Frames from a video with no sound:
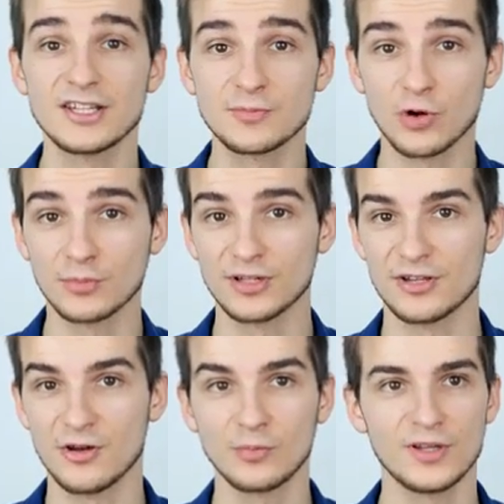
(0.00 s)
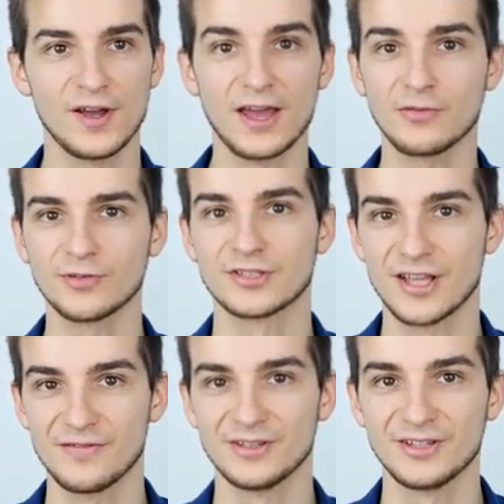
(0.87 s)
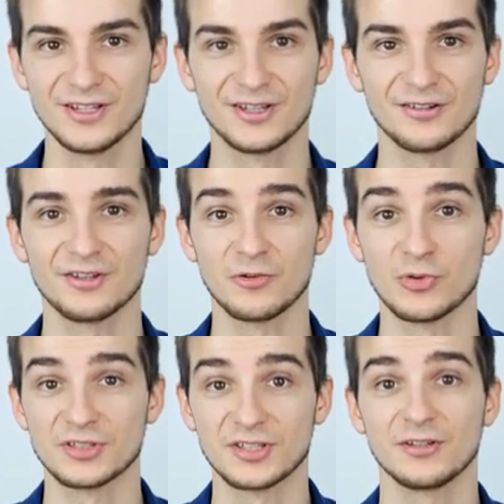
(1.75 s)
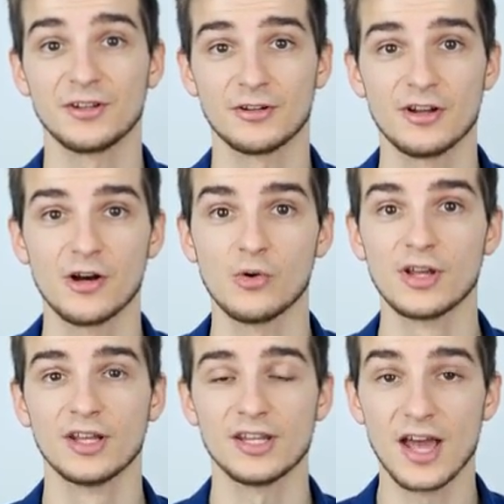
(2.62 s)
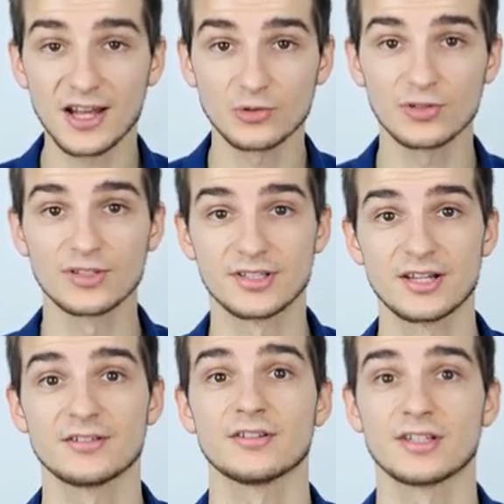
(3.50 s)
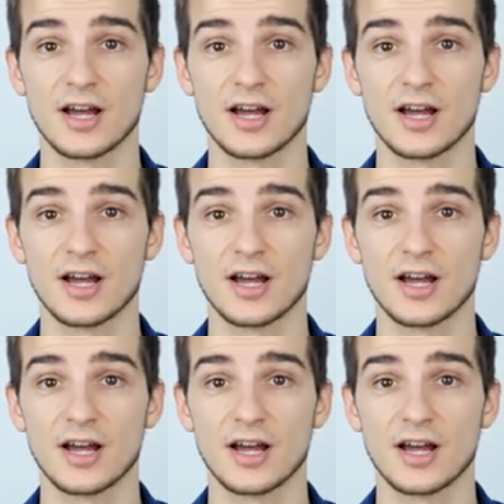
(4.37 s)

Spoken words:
And this is probably the only iPhone 7 detail that we still don't know, the actual sensor